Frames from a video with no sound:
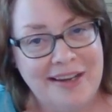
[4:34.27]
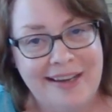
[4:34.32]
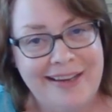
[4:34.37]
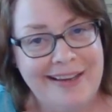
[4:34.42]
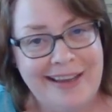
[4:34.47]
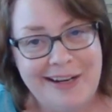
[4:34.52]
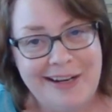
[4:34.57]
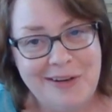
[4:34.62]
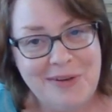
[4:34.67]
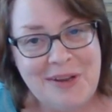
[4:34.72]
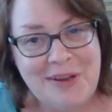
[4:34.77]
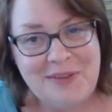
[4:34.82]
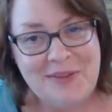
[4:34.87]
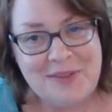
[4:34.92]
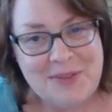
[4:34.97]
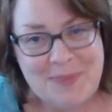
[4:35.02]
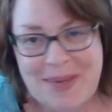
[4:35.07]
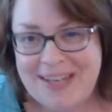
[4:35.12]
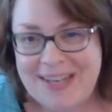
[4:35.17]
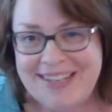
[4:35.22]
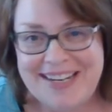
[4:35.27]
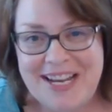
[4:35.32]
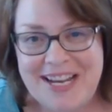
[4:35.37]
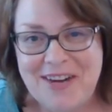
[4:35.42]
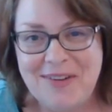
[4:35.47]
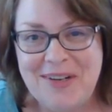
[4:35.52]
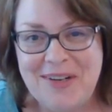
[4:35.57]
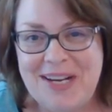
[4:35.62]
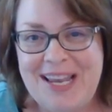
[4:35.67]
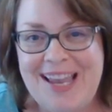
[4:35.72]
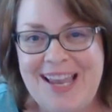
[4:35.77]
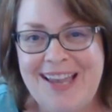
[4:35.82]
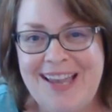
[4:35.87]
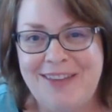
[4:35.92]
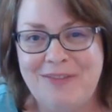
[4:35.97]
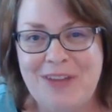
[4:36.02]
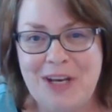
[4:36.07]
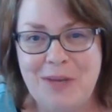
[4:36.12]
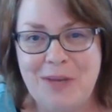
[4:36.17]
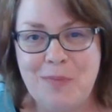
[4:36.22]
I don't have to spend an hour and a
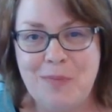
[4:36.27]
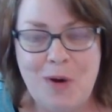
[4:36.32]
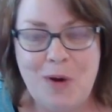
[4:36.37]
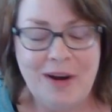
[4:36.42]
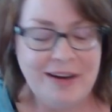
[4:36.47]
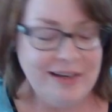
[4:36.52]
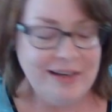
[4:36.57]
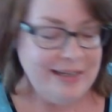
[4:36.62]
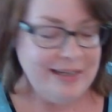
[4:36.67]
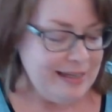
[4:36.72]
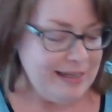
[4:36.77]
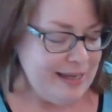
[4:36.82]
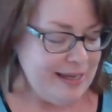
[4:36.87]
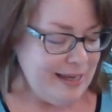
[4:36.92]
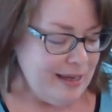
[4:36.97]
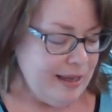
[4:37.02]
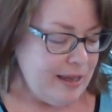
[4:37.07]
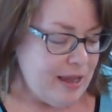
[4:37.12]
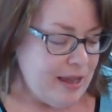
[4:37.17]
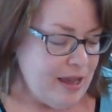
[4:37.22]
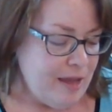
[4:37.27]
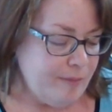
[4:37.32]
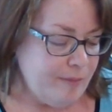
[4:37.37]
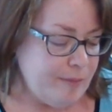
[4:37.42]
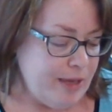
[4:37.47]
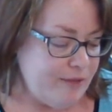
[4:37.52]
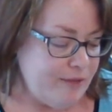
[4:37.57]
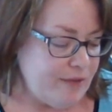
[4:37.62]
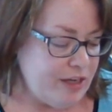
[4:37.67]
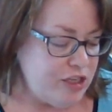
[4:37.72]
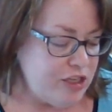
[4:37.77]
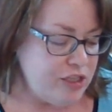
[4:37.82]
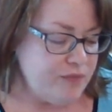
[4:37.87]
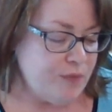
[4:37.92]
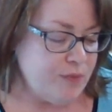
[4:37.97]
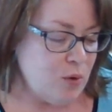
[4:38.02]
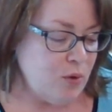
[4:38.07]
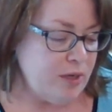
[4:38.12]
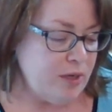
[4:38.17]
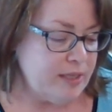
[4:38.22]
half anymore. If I
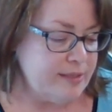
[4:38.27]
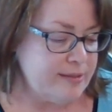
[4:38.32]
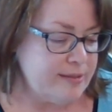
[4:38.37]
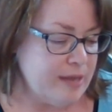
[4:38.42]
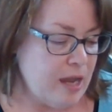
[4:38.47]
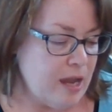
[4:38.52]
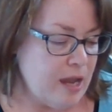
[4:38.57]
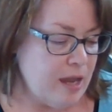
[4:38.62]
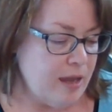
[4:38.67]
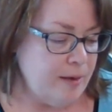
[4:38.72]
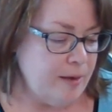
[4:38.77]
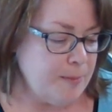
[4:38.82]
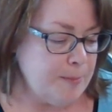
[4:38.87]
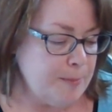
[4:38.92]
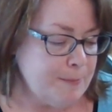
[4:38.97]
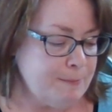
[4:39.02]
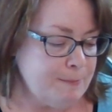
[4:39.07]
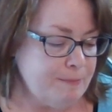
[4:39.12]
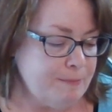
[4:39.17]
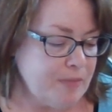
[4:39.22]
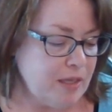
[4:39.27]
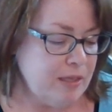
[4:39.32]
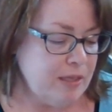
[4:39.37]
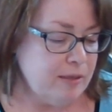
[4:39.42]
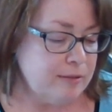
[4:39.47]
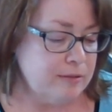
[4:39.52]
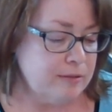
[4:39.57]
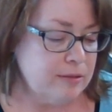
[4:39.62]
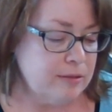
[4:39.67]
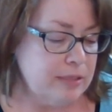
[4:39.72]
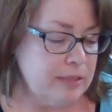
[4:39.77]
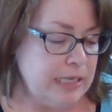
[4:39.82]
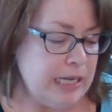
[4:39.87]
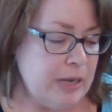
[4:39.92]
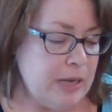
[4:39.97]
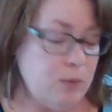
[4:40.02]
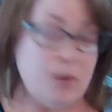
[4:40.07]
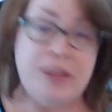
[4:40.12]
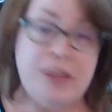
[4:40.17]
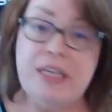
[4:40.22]
just focus on
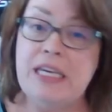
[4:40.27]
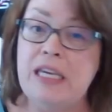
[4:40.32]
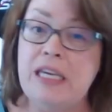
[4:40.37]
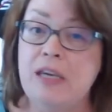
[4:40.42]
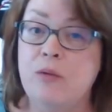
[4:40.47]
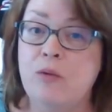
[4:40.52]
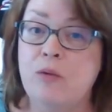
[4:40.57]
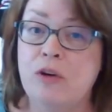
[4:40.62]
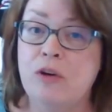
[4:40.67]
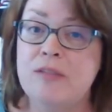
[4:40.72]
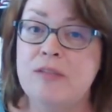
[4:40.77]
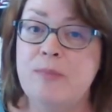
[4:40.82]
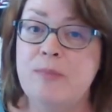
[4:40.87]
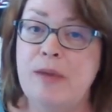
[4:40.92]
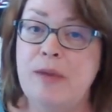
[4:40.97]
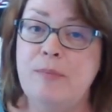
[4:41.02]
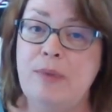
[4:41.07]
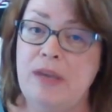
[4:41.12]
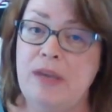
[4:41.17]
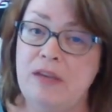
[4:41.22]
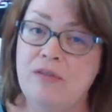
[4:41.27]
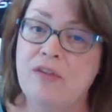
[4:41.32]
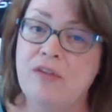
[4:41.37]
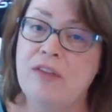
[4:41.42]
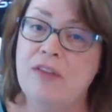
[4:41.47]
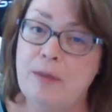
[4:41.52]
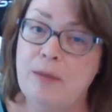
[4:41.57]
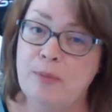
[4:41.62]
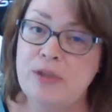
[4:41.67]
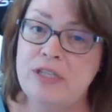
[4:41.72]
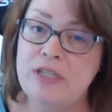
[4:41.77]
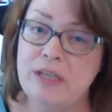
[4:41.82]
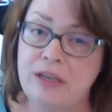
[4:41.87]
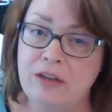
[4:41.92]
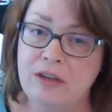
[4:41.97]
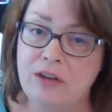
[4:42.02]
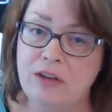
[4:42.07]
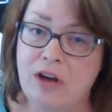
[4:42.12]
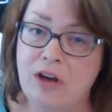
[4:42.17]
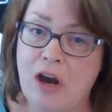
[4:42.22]
what the keywords might be for that
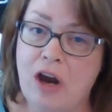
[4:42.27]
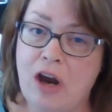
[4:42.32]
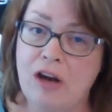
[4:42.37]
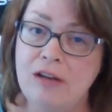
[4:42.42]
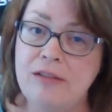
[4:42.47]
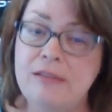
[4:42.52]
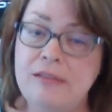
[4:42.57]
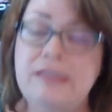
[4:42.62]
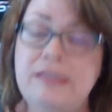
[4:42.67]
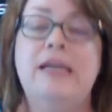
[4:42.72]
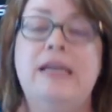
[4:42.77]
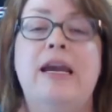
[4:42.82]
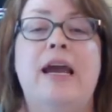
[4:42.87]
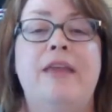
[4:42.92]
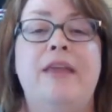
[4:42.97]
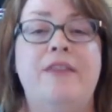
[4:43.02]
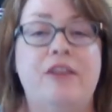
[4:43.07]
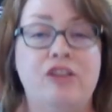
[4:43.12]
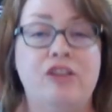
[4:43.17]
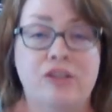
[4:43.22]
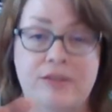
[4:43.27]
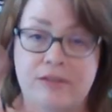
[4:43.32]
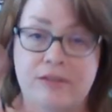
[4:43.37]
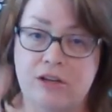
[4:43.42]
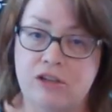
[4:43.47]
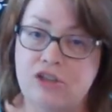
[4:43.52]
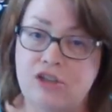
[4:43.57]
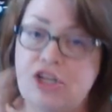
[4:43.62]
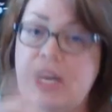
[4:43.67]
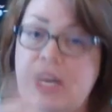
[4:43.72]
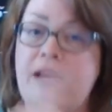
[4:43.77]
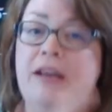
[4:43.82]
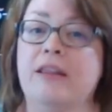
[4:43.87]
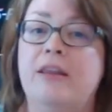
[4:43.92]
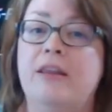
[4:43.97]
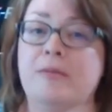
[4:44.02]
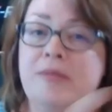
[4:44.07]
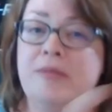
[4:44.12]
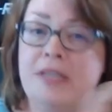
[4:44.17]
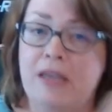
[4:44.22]
particular card, and then just start chaining
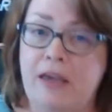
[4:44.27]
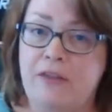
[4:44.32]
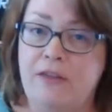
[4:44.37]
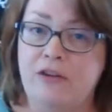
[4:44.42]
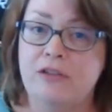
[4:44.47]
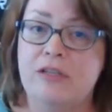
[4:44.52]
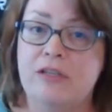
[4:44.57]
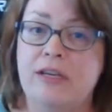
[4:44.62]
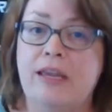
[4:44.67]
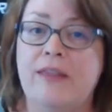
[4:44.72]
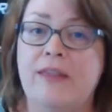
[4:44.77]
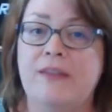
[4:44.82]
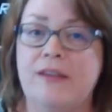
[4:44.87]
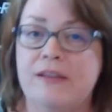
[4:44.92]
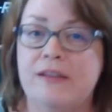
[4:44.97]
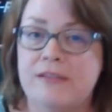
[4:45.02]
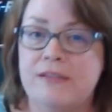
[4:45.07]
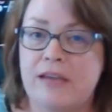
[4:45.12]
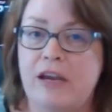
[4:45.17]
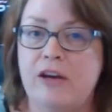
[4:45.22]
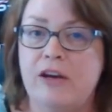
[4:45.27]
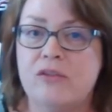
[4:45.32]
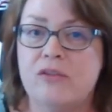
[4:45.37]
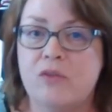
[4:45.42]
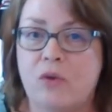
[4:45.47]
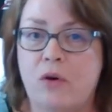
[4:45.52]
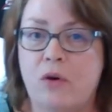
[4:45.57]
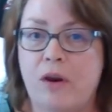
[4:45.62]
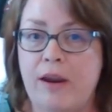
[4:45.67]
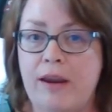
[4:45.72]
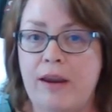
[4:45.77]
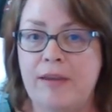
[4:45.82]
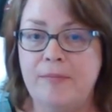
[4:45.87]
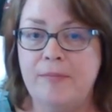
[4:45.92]
them together to get the entire story.